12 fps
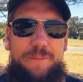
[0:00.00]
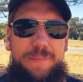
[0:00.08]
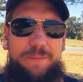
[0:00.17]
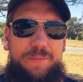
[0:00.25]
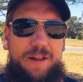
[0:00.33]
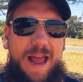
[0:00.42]

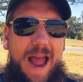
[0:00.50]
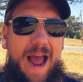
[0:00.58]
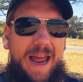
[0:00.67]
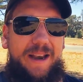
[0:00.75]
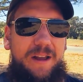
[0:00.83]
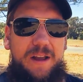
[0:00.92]
people
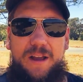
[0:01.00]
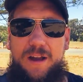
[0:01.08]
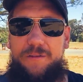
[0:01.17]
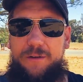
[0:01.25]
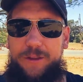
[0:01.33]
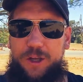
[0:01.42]
had
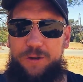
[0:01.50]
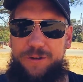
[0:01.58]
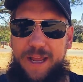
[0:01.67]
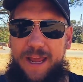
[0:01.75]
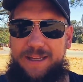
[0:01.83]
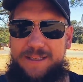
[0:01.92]
from the old
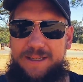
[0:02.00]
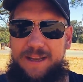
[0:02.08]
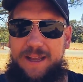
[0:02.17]
days,